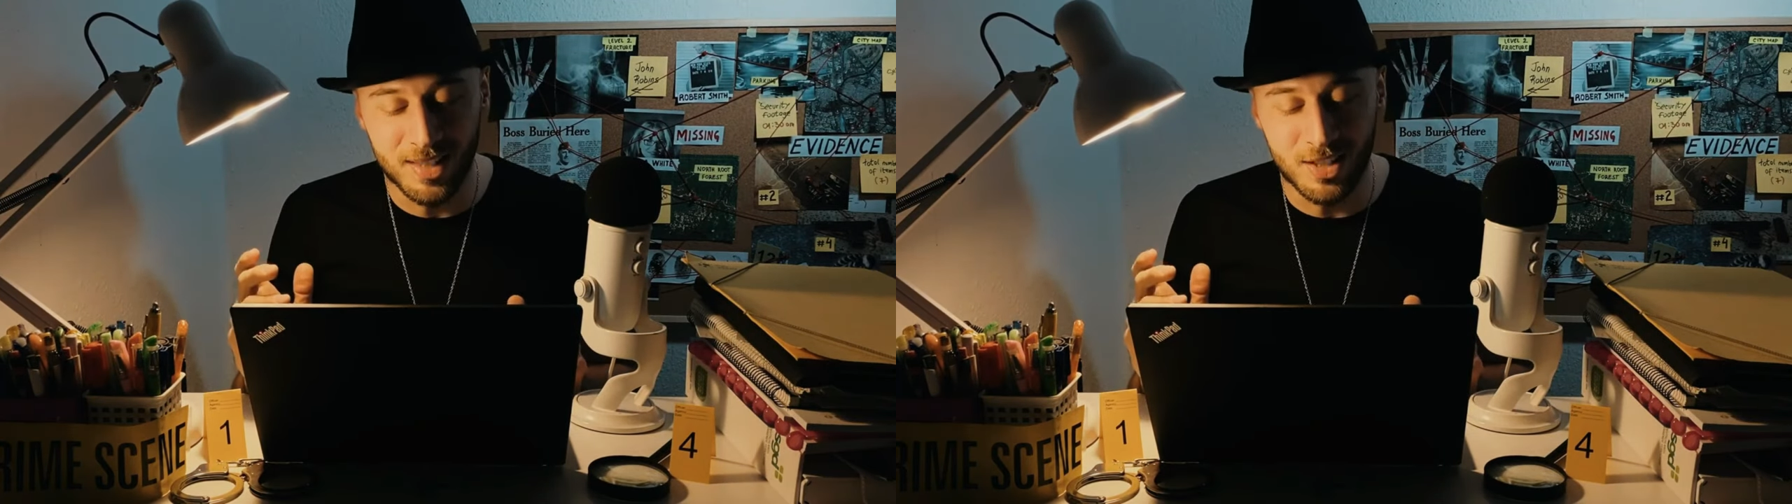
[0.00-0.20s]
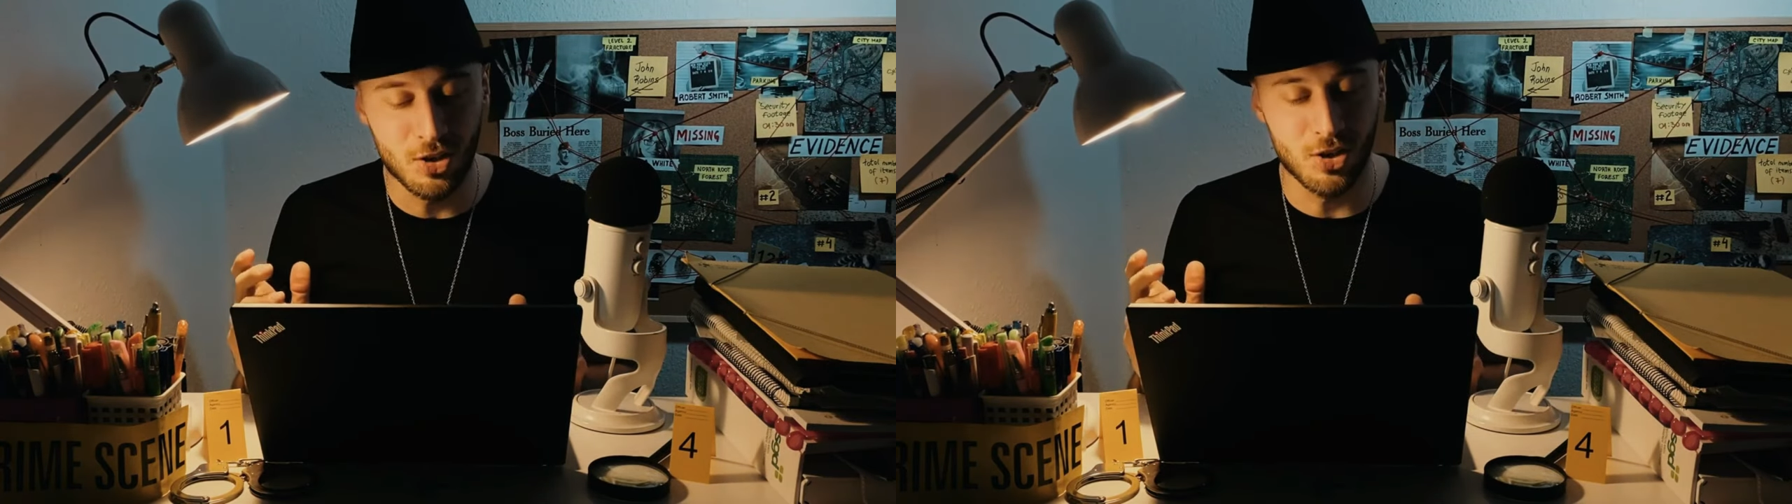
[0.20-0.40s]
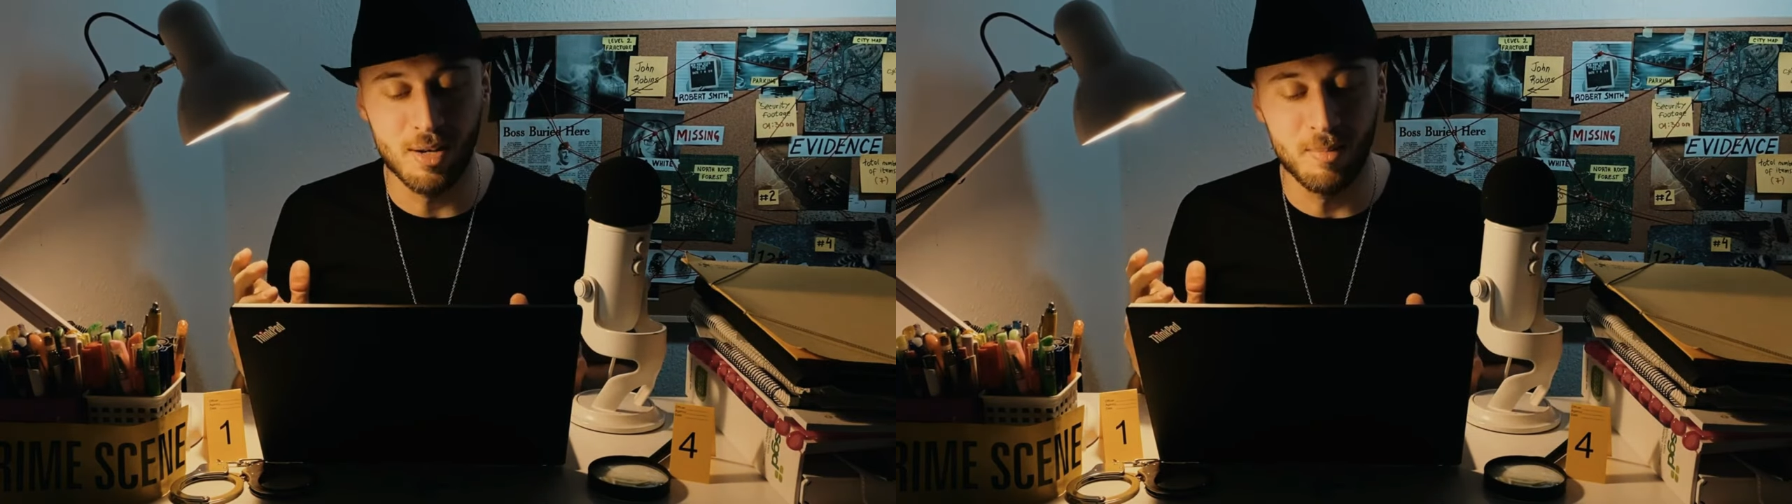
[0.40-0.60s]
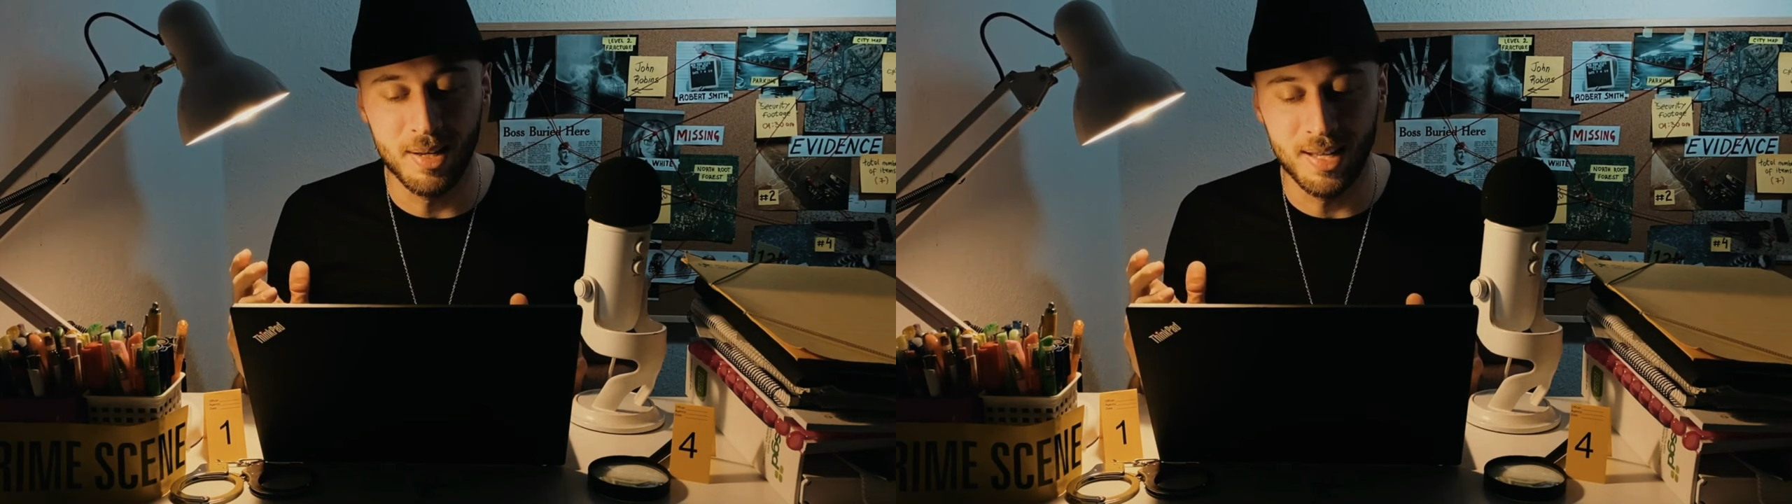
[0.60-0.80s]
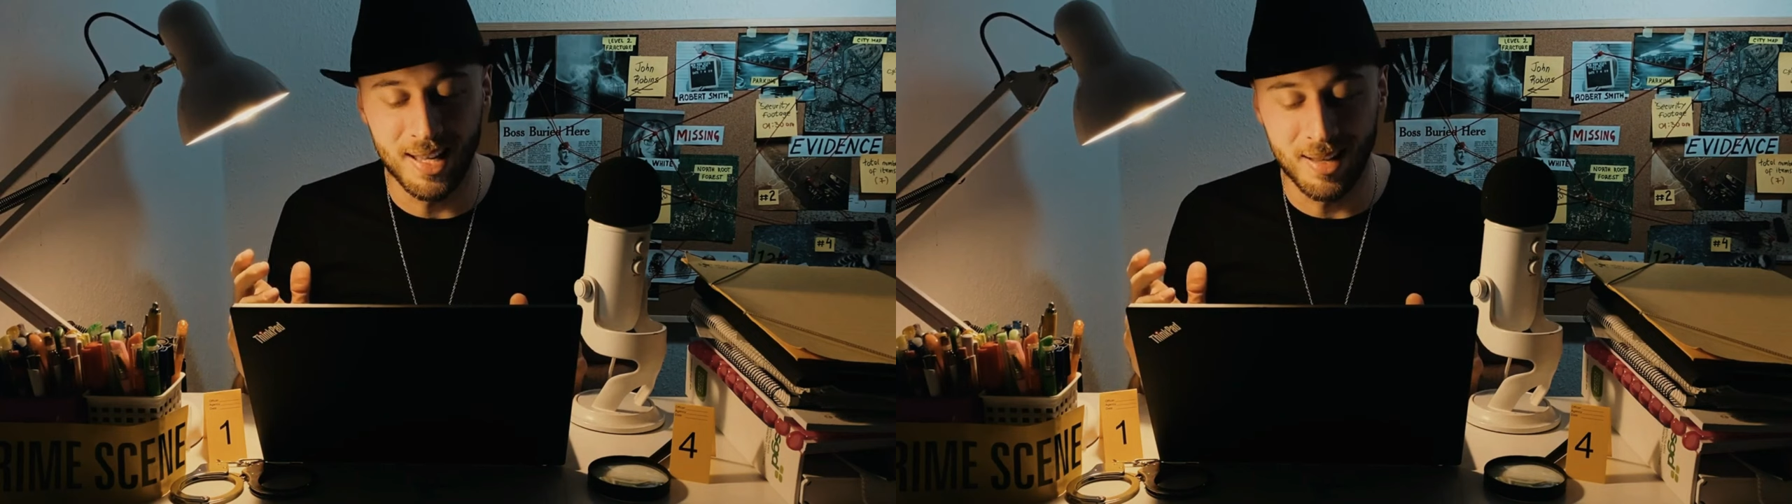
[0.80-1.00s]

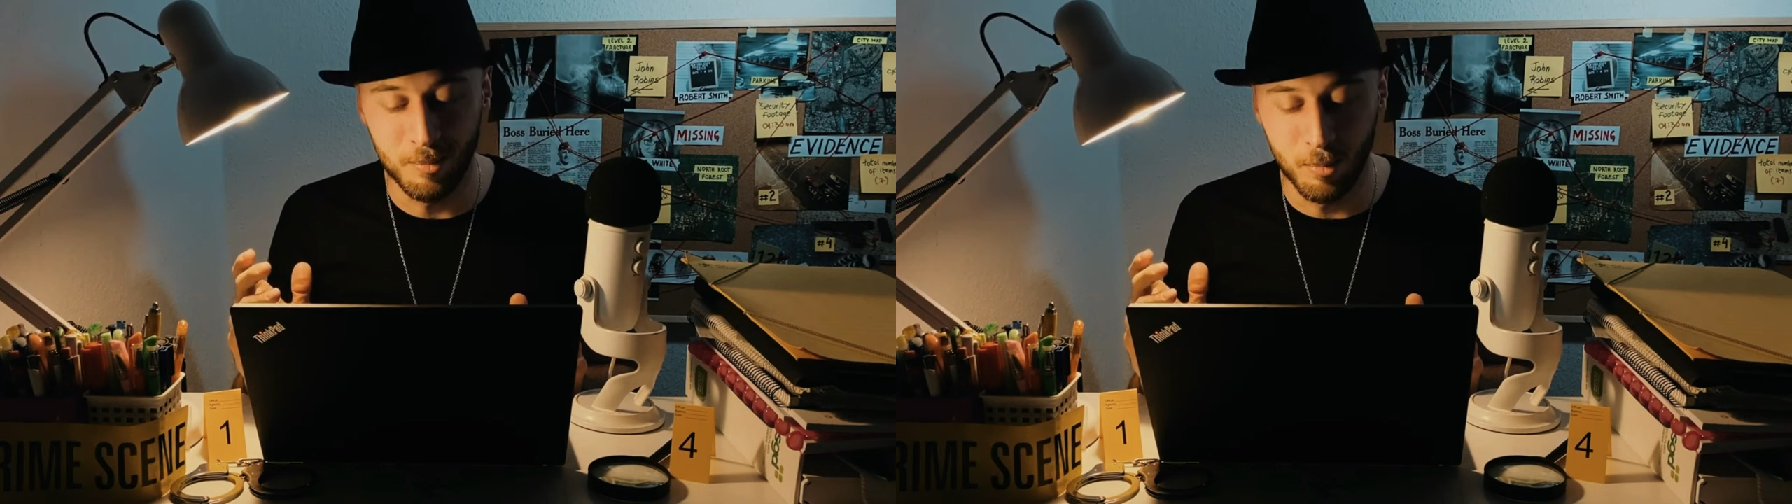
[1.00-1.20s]
disturbing,